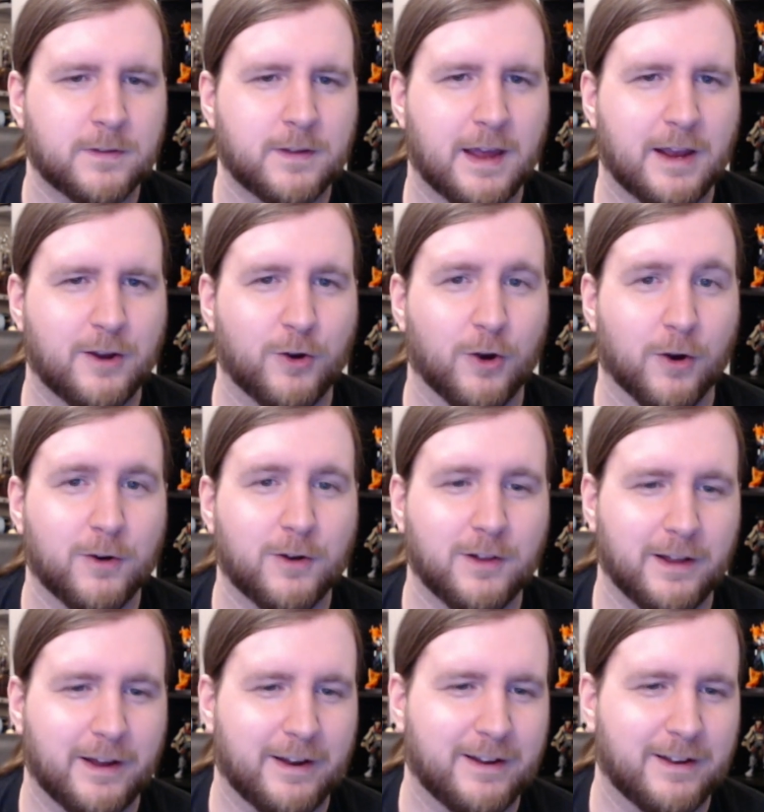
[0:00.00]
And
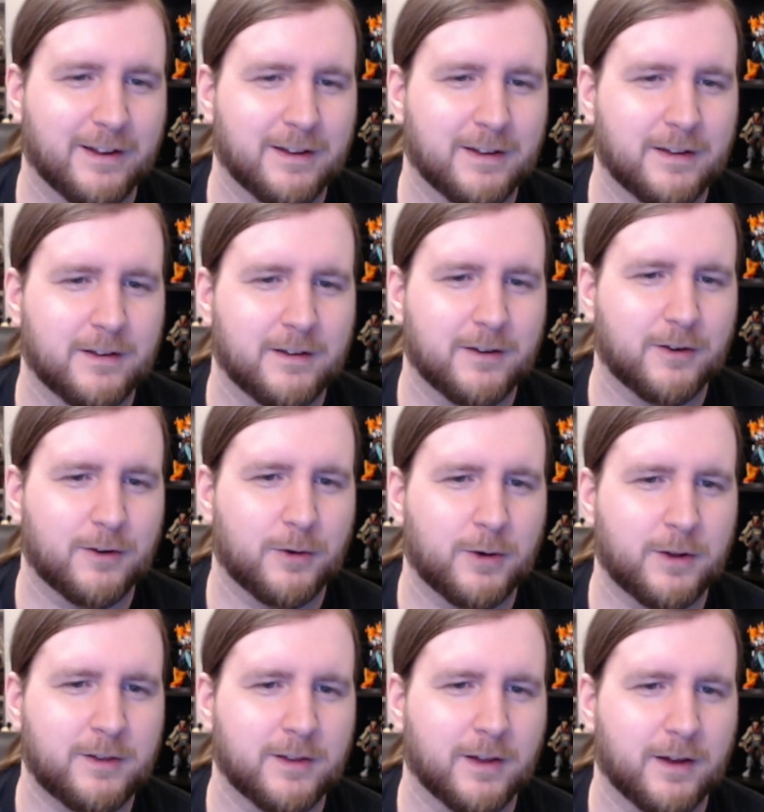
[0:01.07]
gurgling.
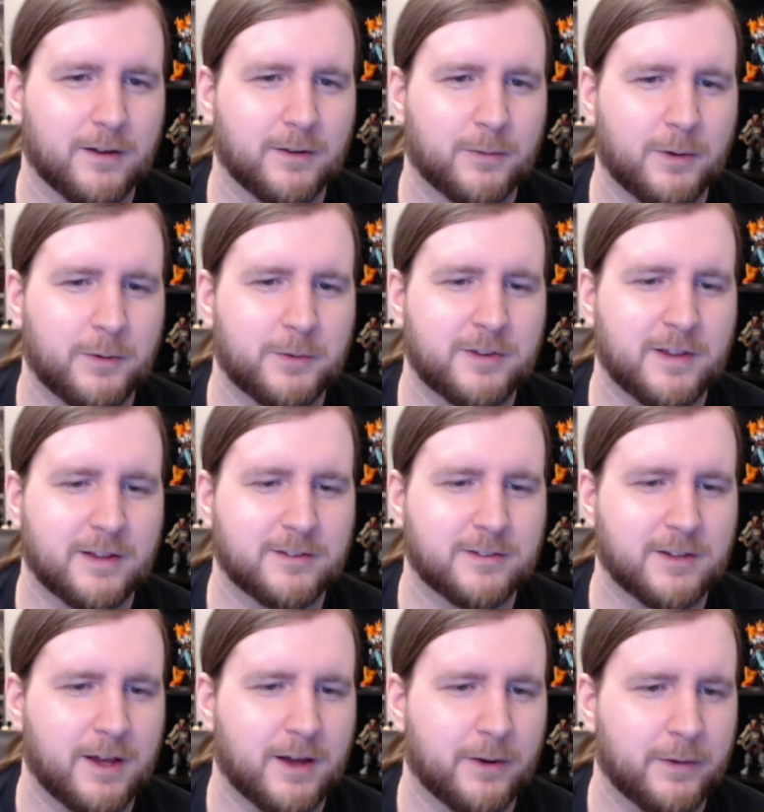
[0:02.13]
What the? What was that
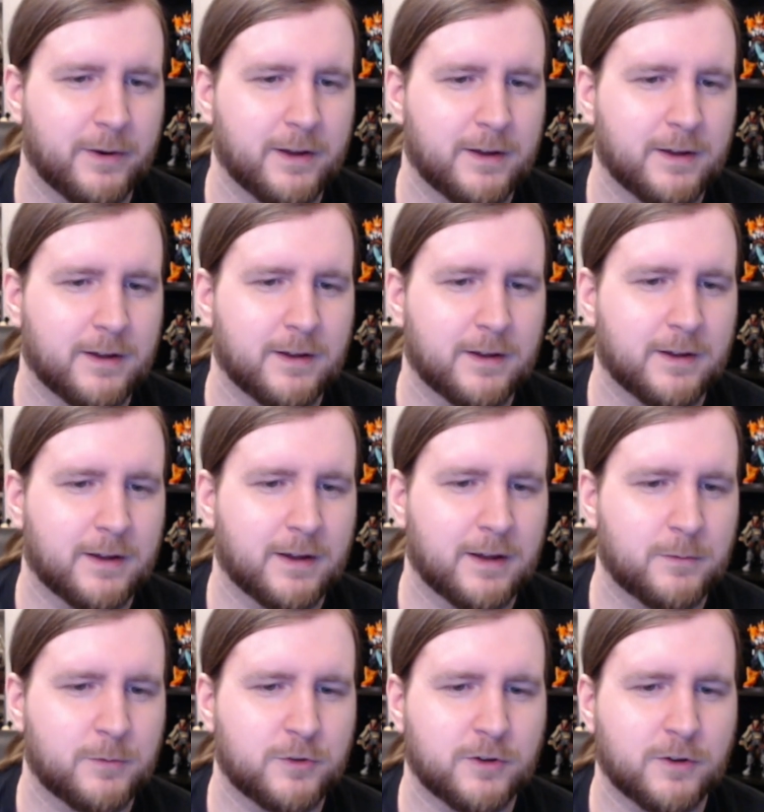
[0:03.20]
sound?
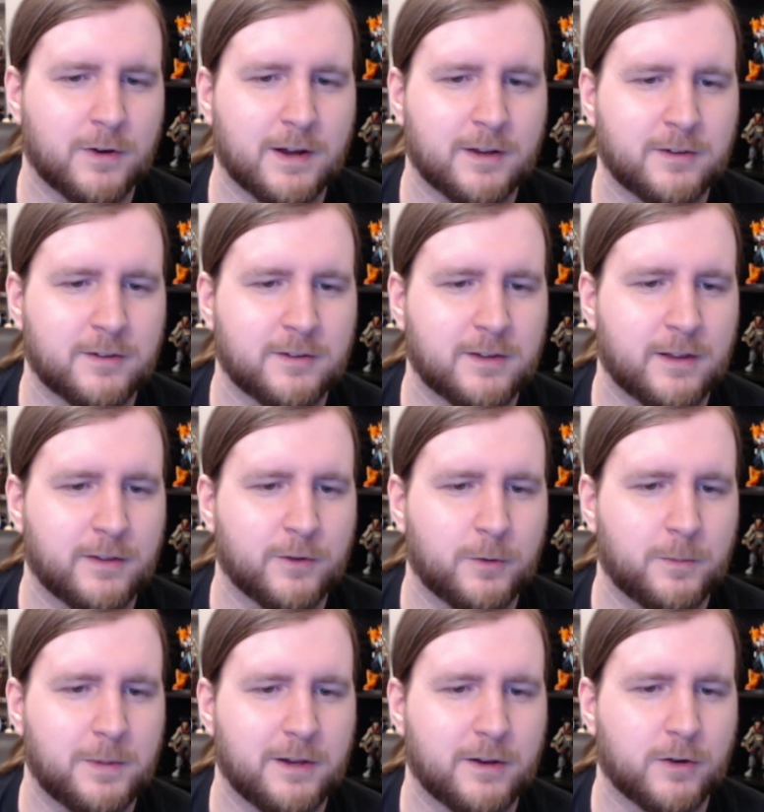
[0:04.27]
I'm sure Asha said
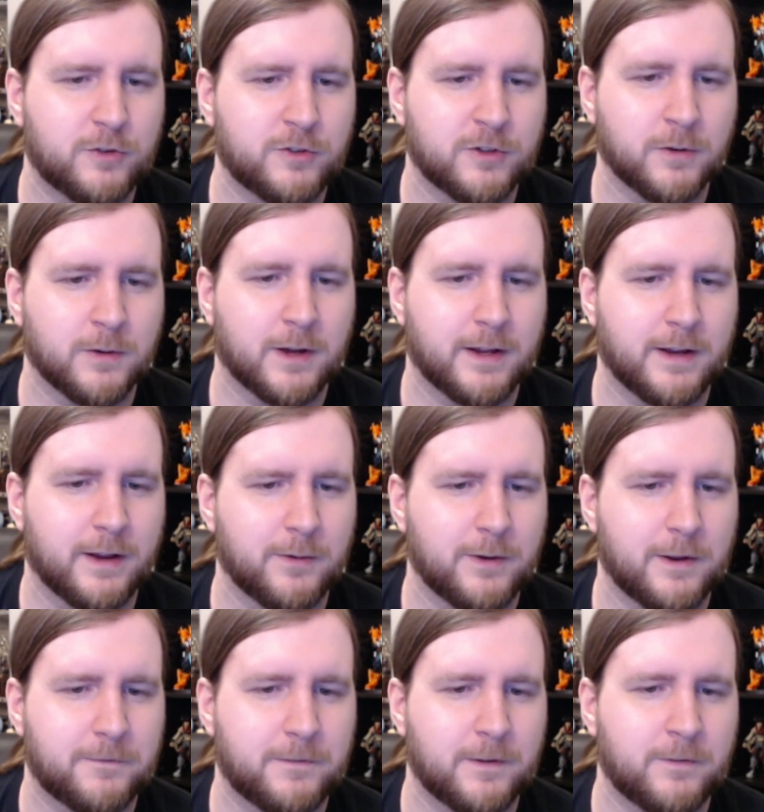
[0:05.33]
there'd be no Shura in
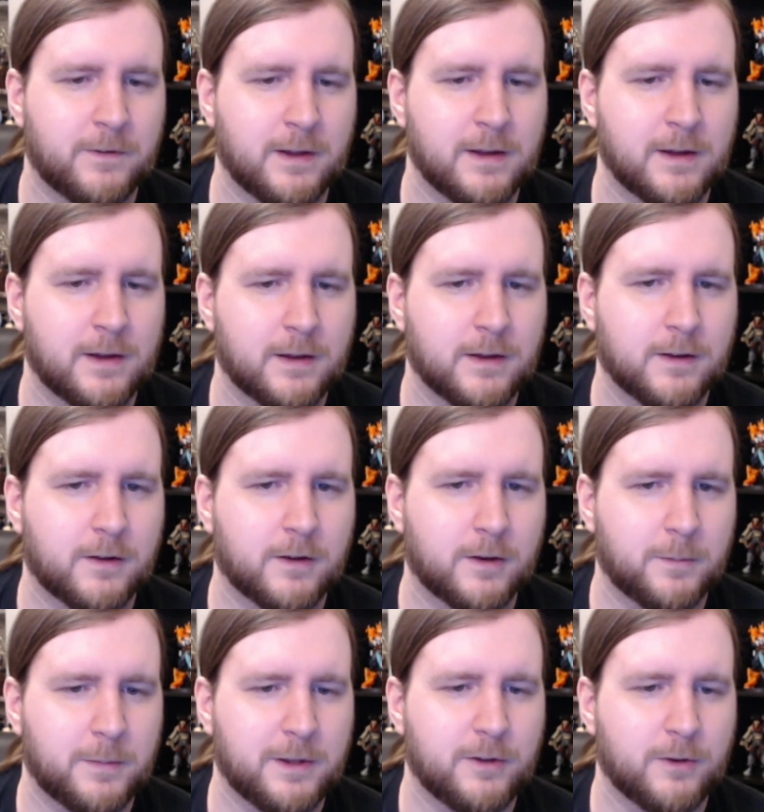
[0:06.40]
Area 50. Could
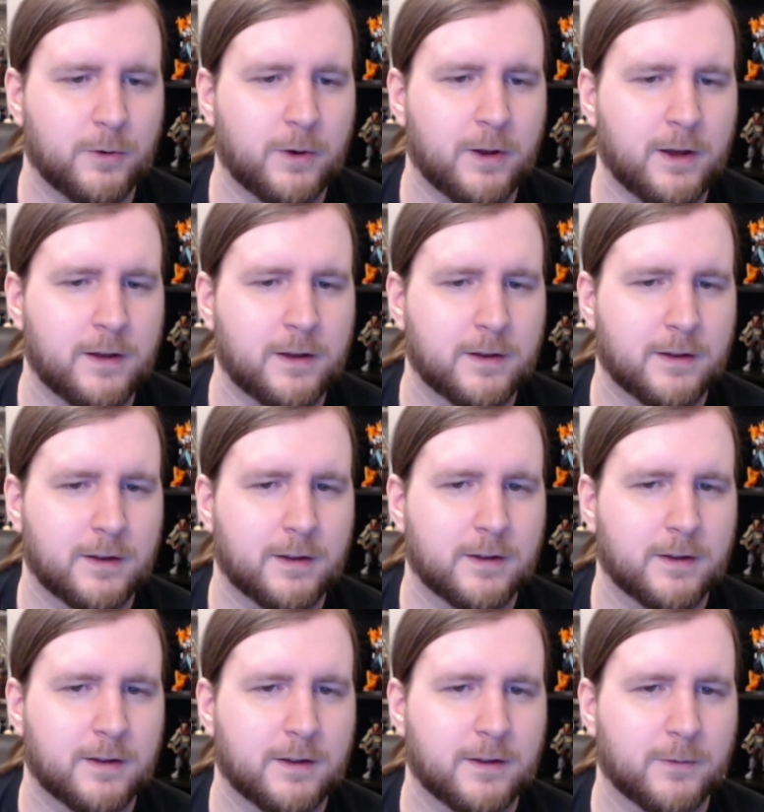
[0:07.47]
it be Yuta?
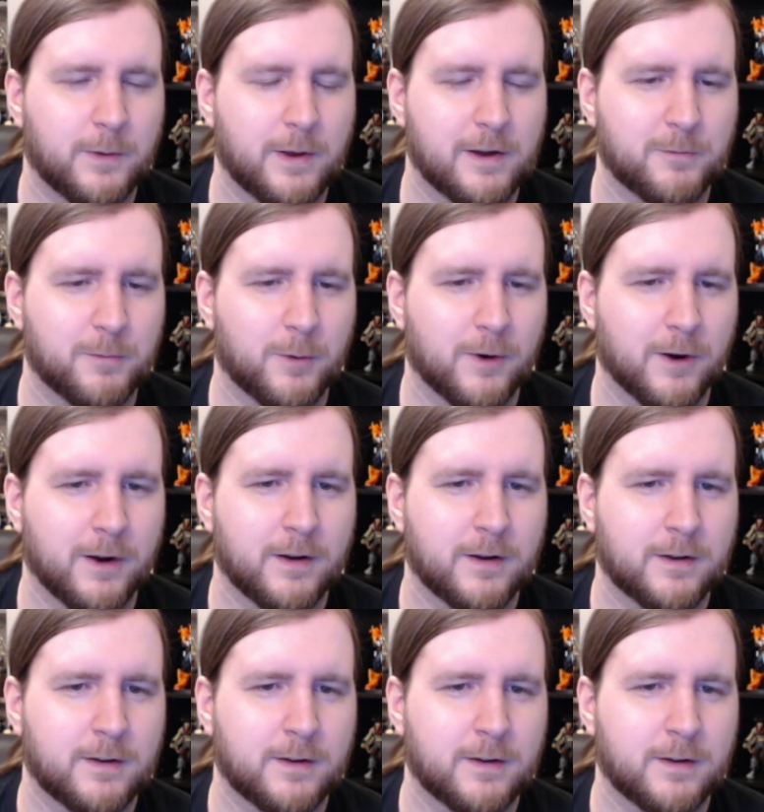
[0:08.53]
We have more.